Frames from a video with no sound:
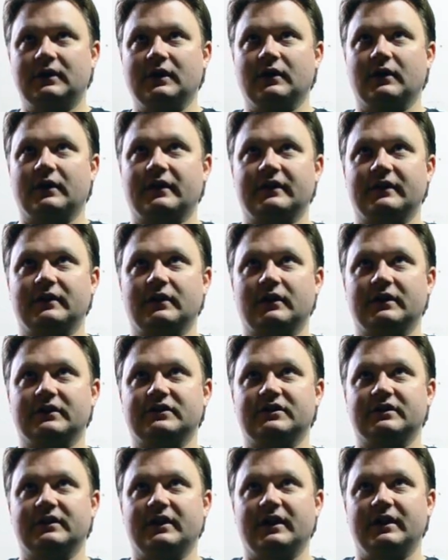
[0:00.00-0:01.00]
a lot of the
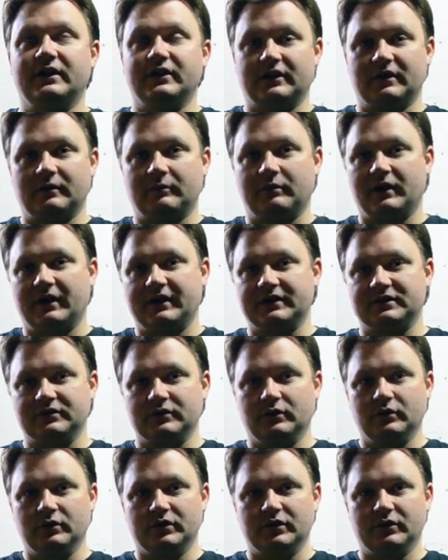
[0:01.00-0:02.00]
knowledge in there you can apply
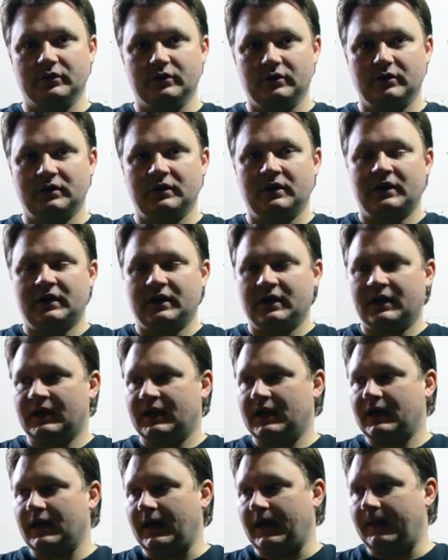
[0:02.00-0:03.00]
to all your
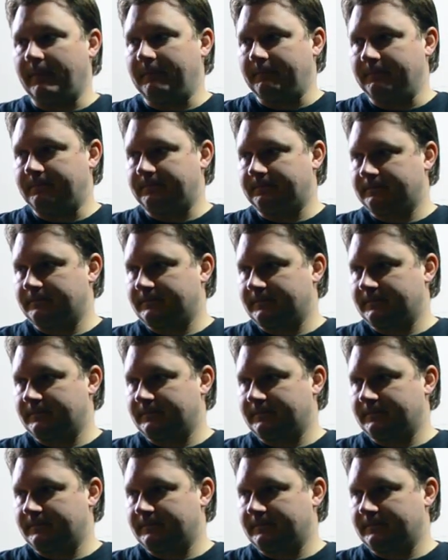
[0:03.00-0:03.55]
um,